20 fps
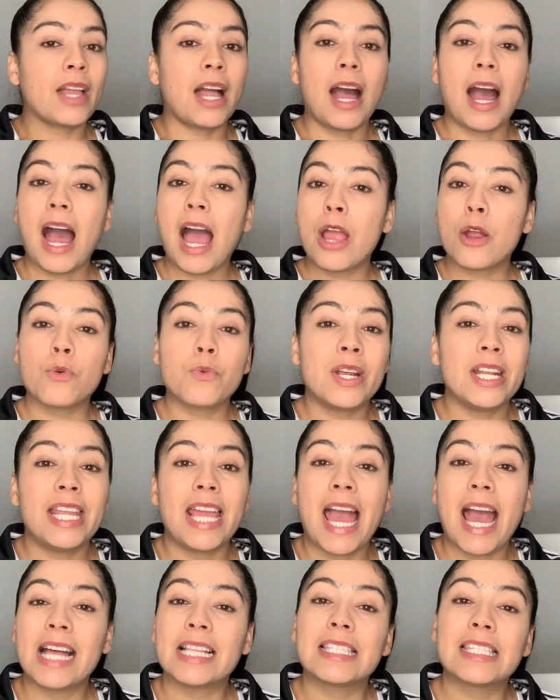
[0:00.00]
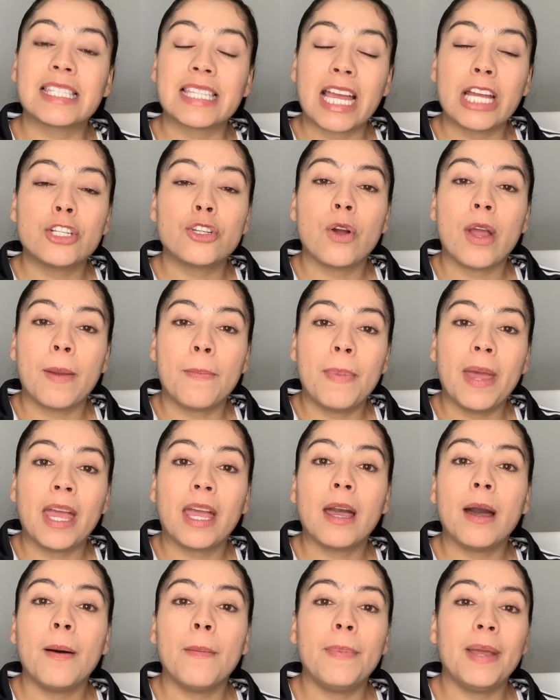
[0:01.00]
I already had scheduled a
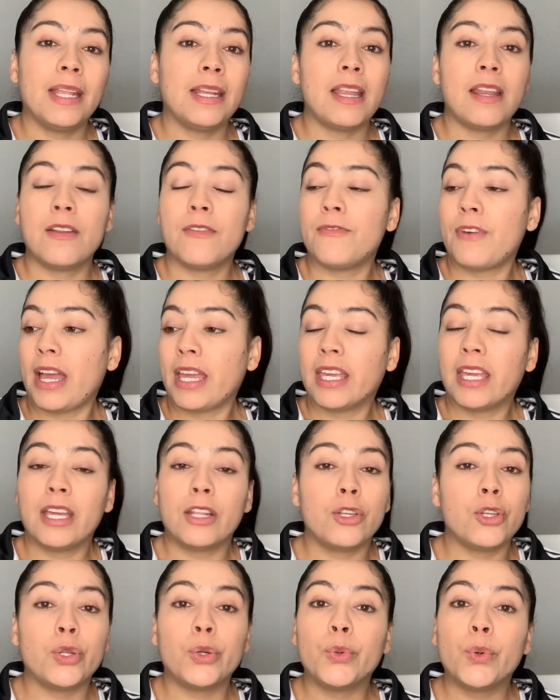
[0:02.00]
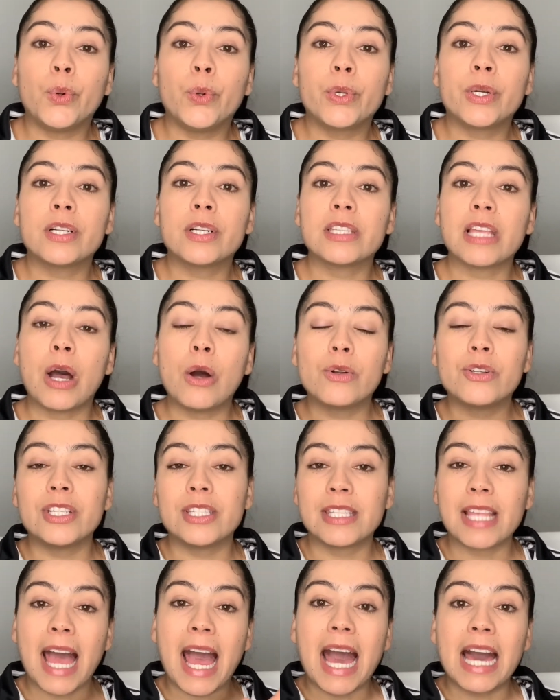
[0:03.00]
pickup, and then if I get new orders, I'll just
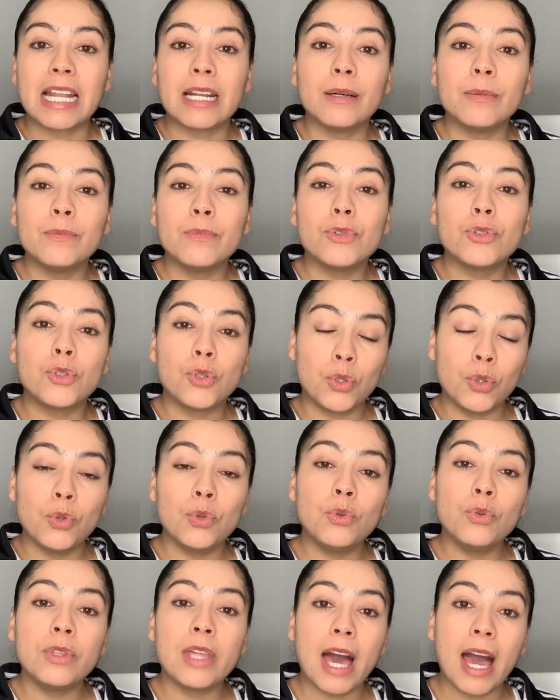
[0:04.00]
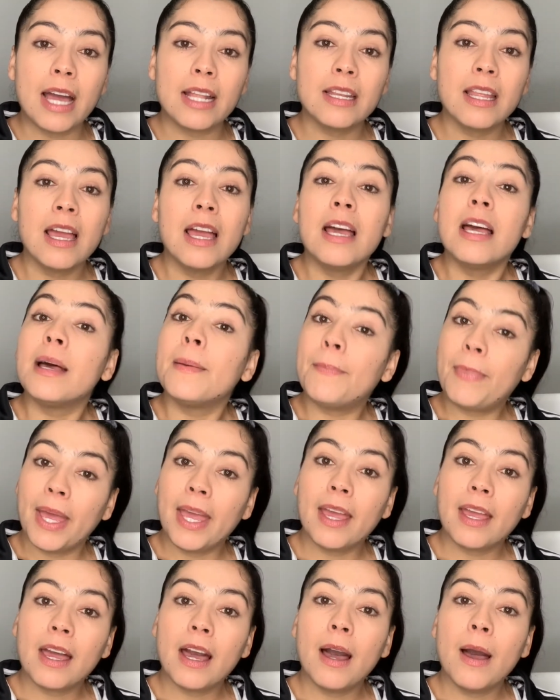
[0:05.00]
add them to that
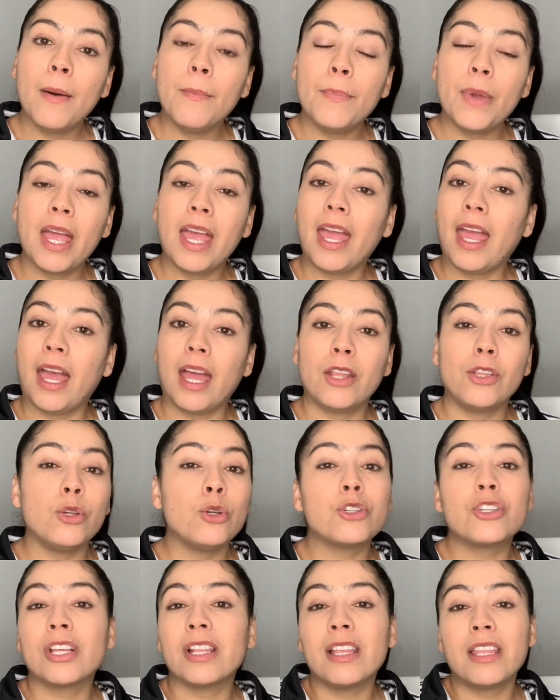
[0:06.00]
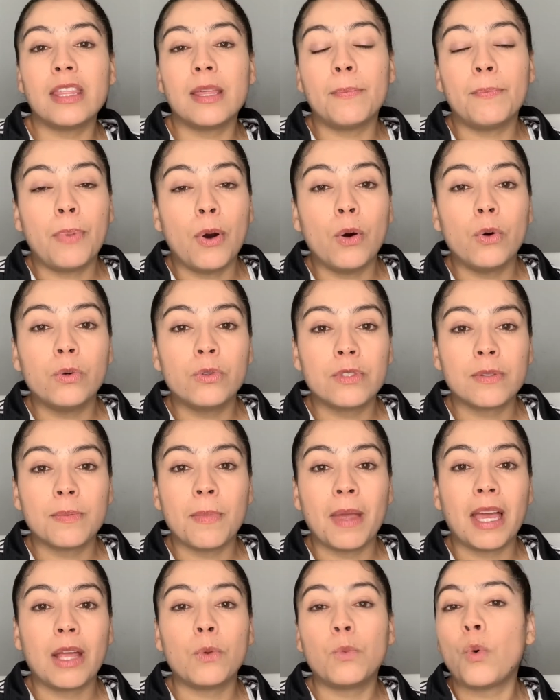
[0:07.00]
pickup, and usually the
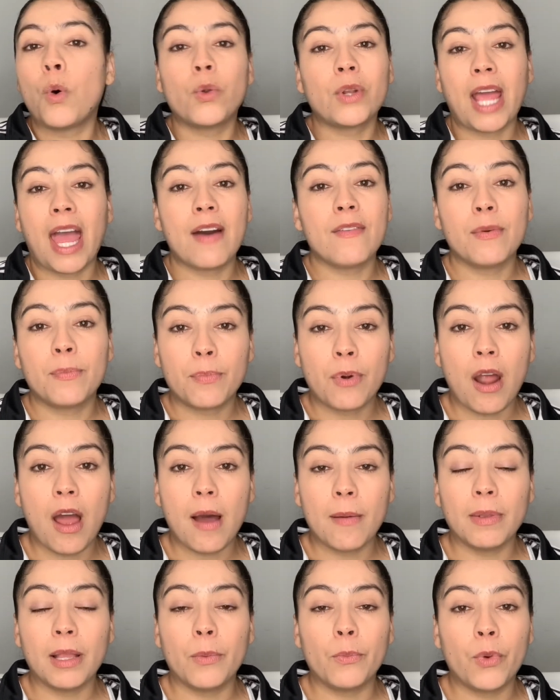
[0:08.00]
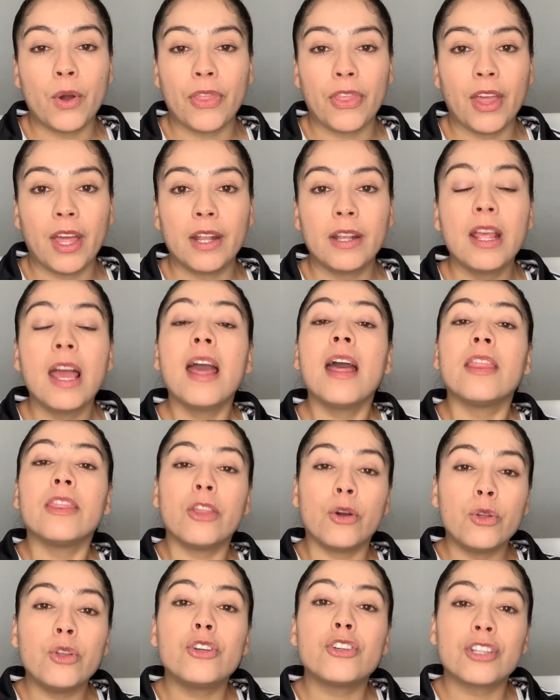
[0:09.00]
postman won't have a problem with it. They'll
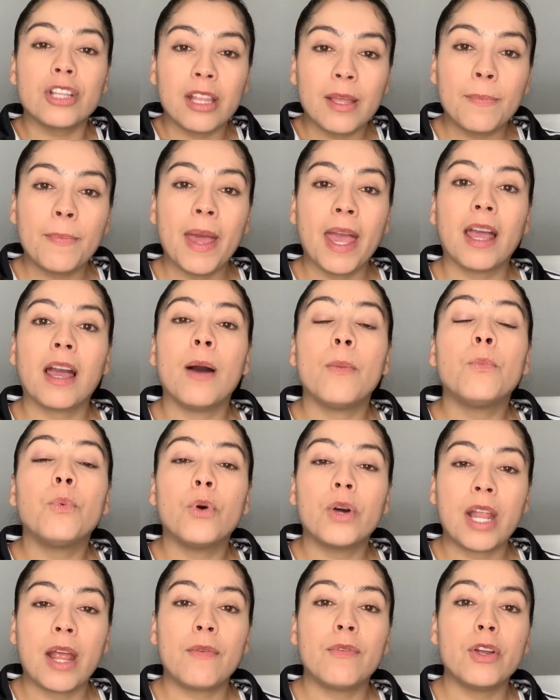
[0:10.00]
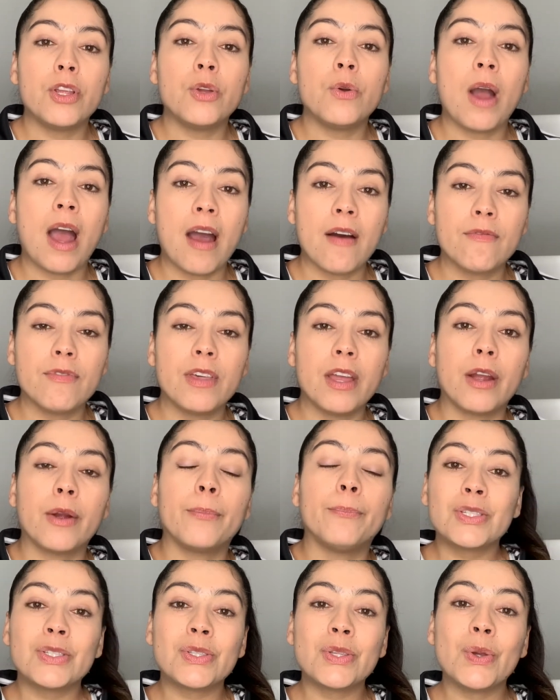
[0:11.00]
usually pick up whatever you have there.
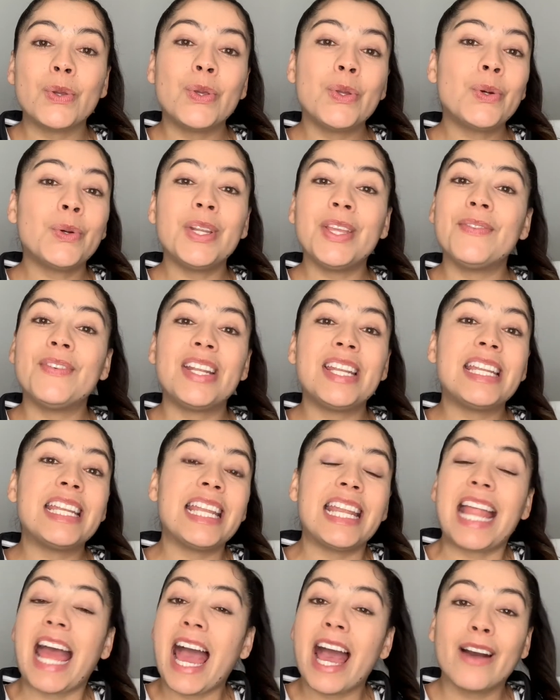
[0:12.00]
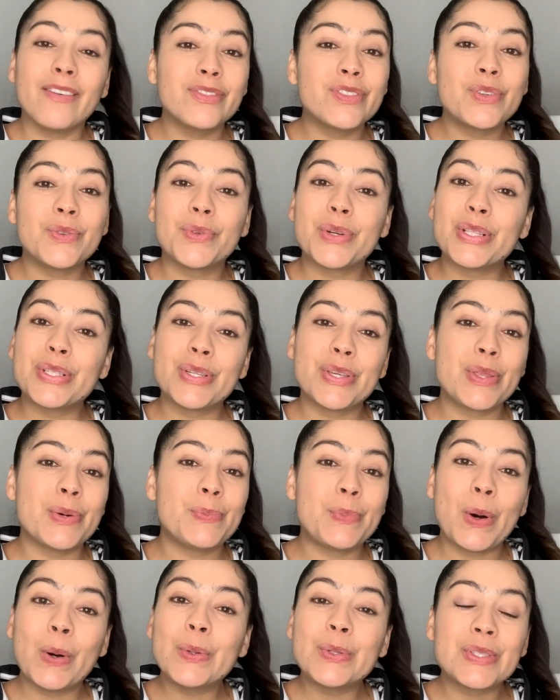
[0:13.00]
So you don't even have to run to the
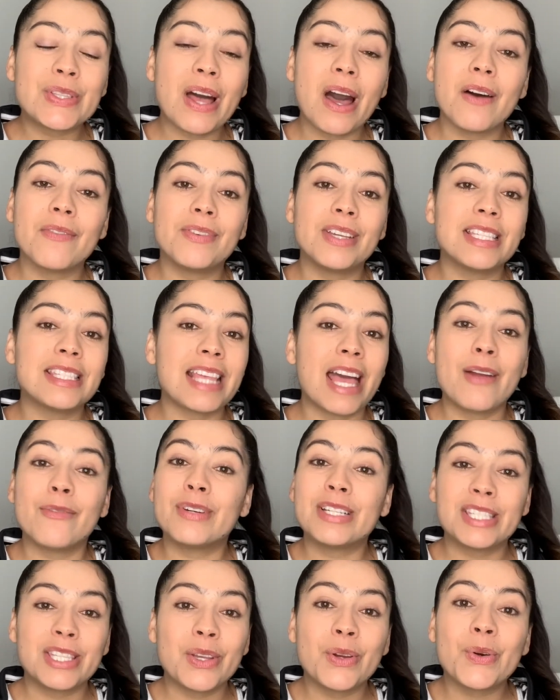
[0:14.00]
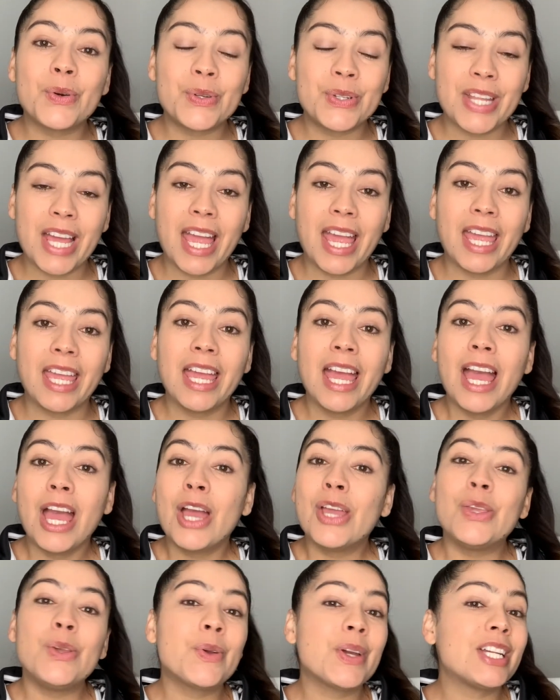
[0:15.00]
post office every single day.
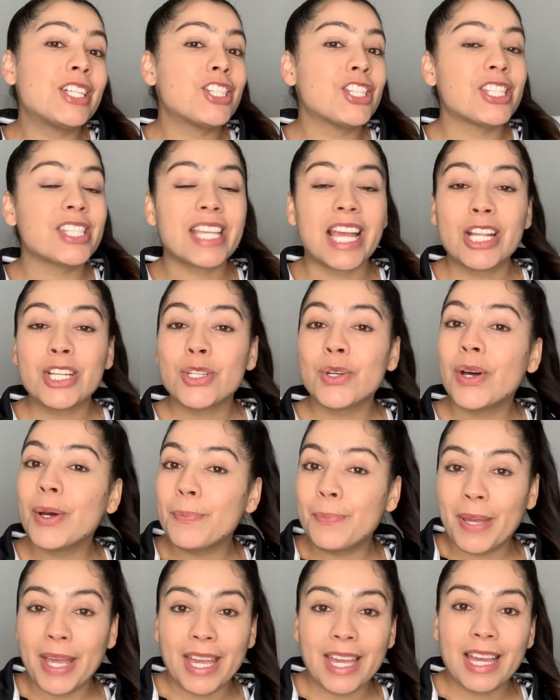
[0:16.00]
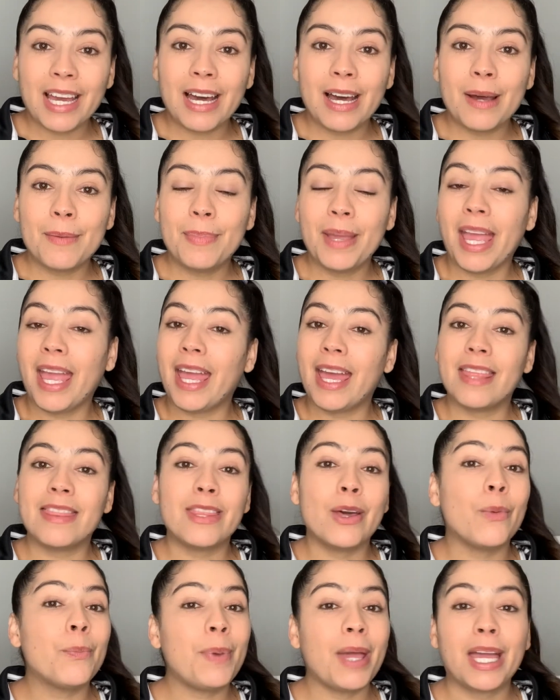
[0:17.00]
You can just schedule a pickup and
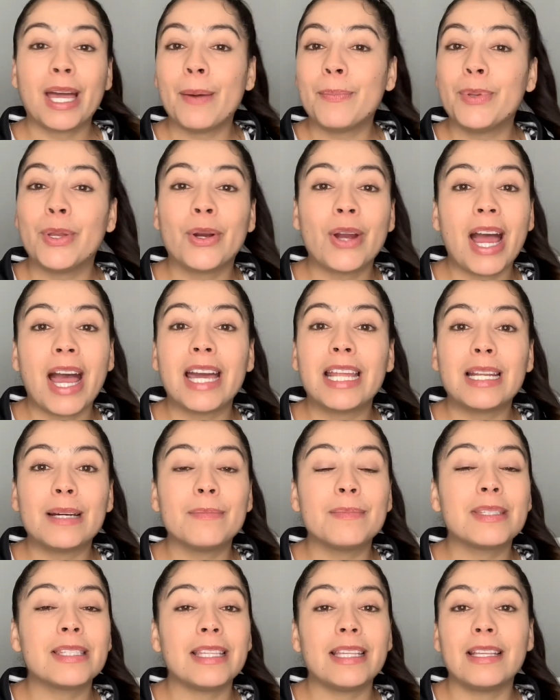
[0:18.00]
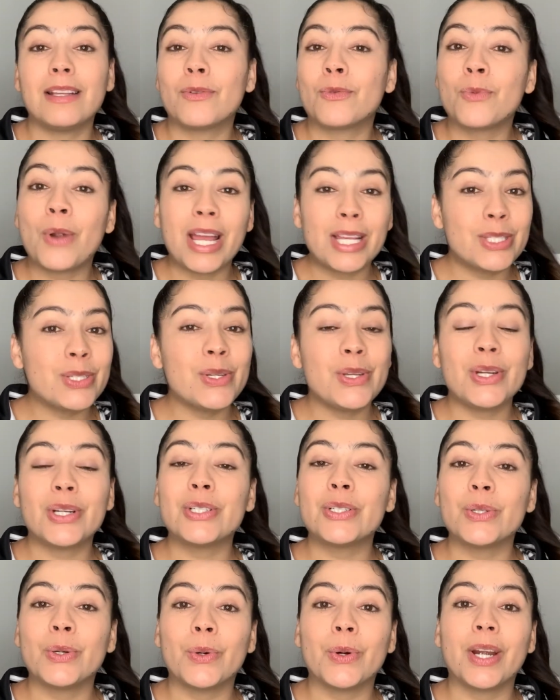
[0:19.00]
they'll pick up your items right to your
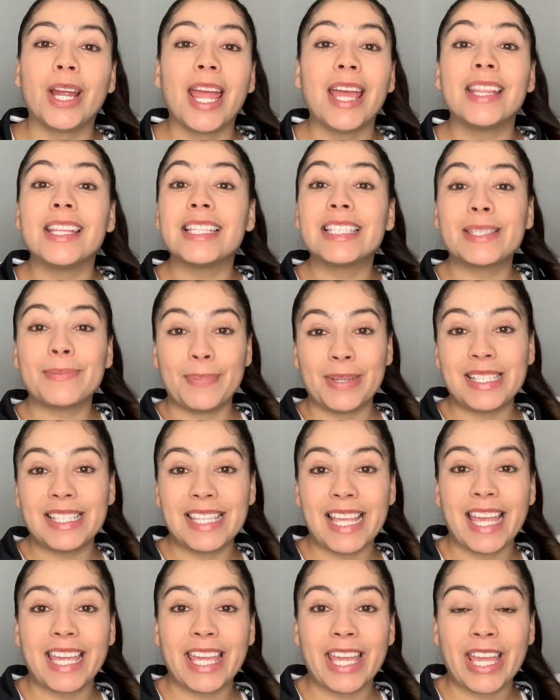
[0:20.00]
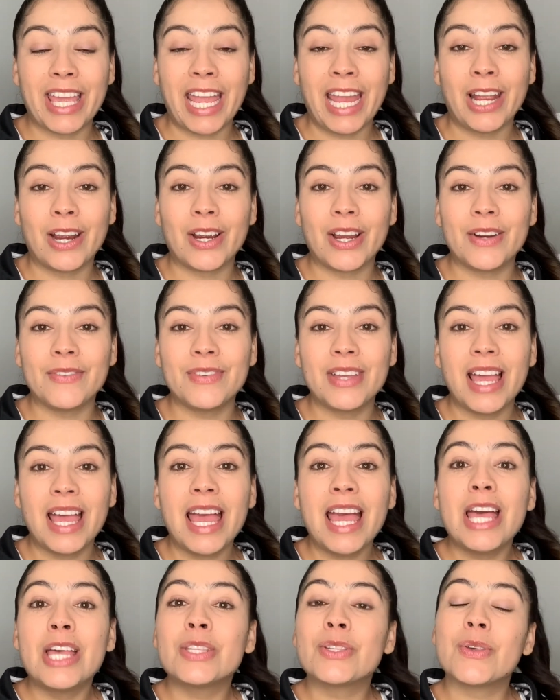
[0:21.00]
door and it's been taken care of.
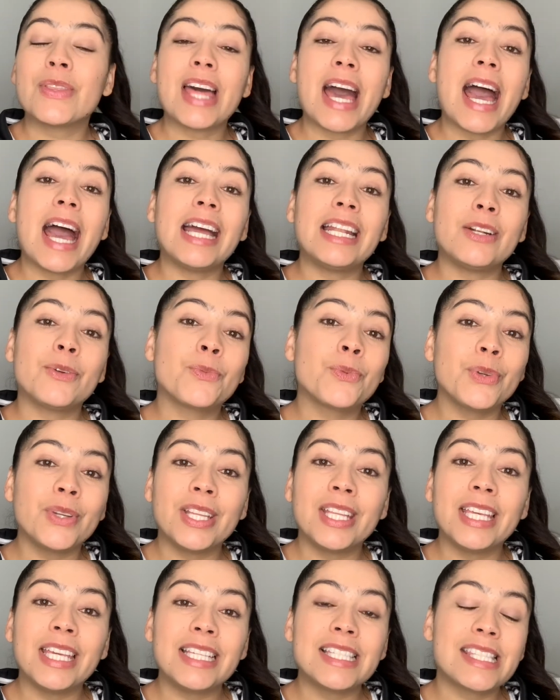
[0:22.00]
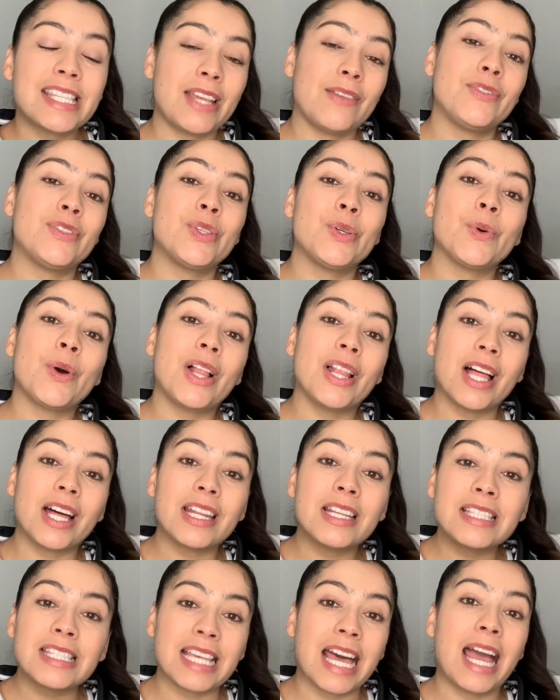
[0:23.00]
So that really saves you a lot
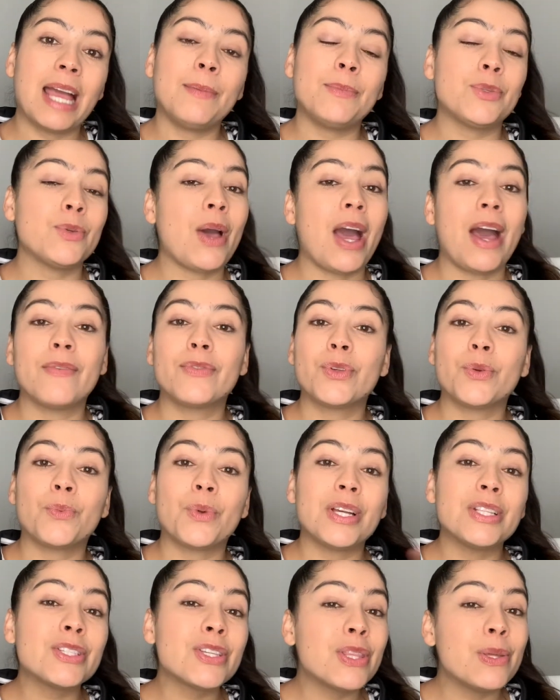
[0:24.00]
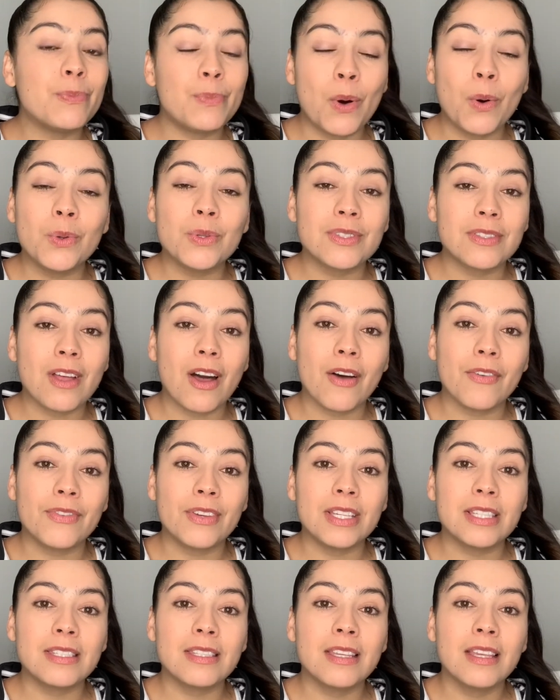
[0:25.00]
of time to have to run to the post
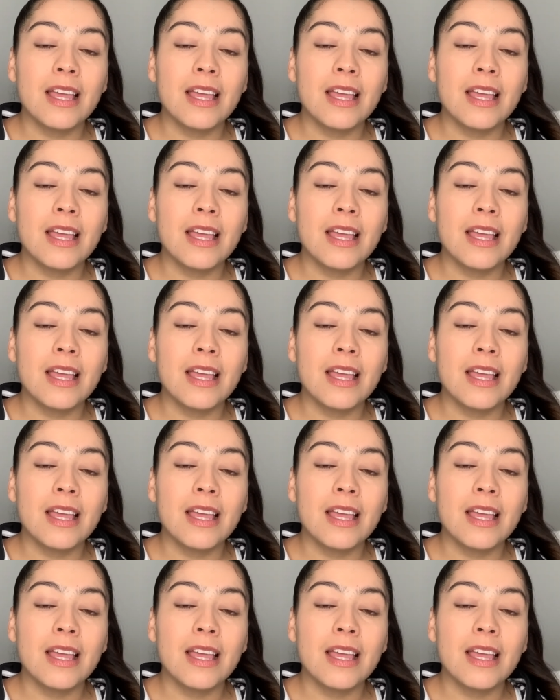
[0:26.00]
office.